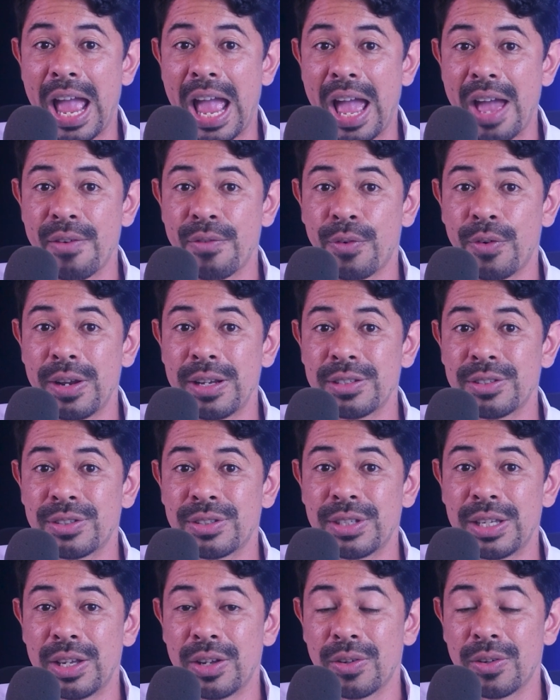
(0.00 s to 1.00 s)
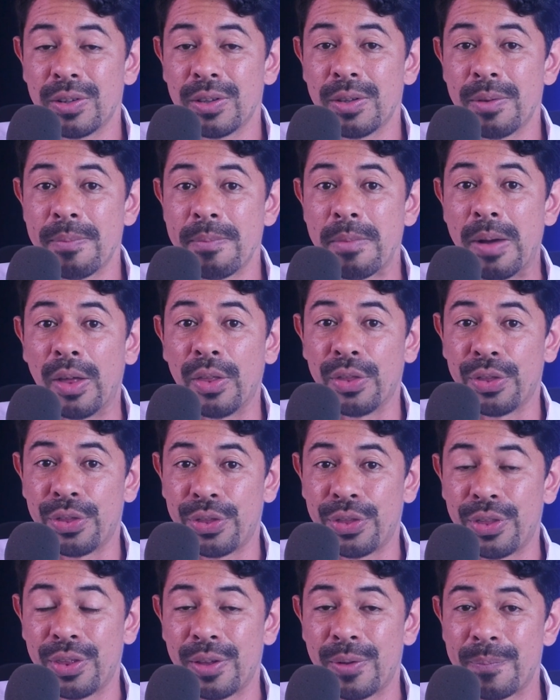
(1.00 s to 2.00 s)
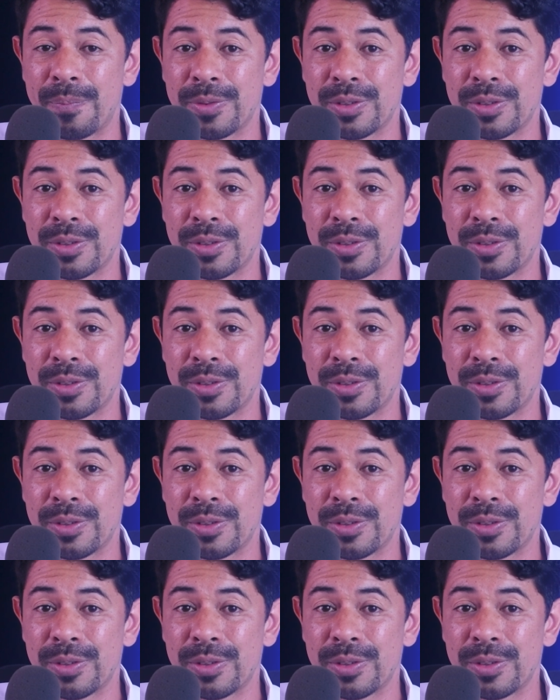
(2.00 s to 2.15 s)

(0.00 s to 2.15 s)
every single month.